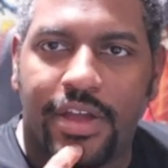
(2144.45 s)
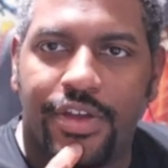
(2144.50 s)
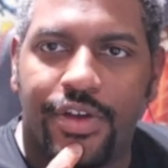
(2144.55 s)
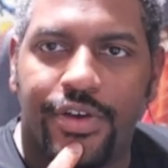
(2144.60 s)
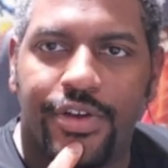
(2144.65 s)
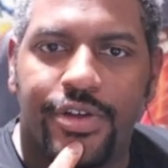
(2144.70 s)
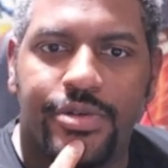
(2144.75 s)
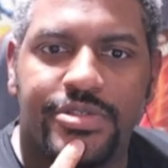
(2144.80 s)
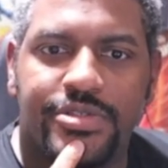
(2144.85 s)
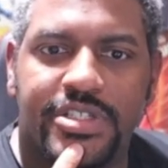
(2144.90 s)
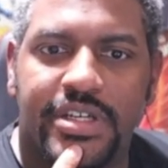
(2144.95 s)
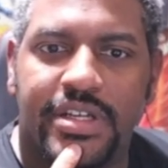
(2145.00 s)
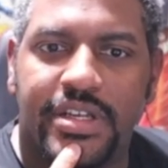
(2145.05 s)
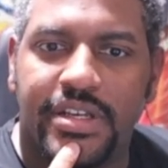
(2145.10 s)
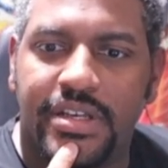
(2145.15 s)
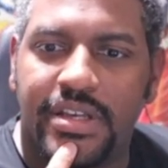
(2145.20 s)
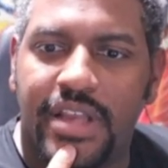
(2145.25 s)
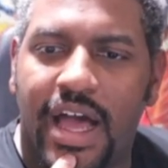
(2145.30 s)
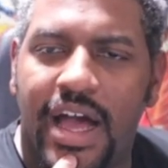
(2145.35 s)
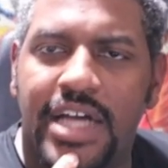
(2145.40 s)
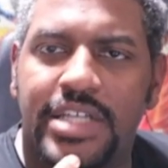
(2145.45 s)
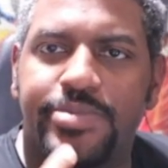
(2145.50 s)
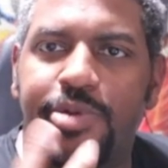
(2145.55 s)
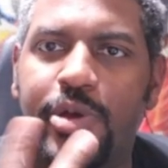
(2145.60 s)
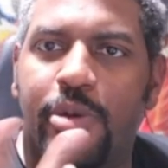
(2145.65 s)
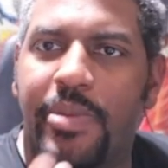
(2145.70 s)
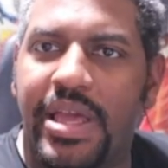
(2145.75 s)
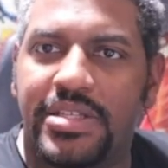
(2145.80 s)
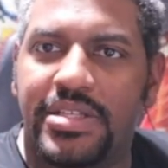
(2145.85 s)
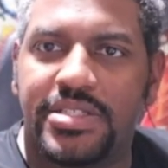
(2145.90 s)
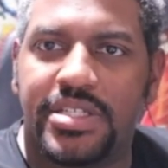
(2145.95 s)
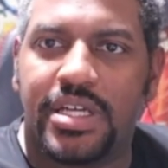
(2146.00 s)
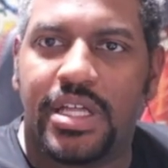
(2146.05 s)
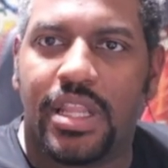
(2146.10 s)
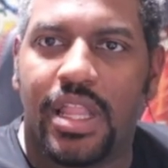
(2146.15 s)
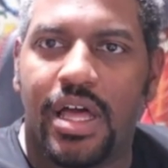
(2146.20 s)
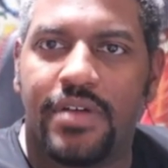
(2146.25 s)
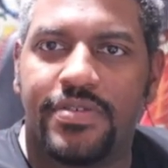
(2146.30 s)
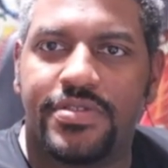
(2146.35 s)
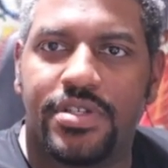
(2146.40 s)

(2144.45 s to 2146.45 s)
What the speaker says: You're using osmiomancy gloves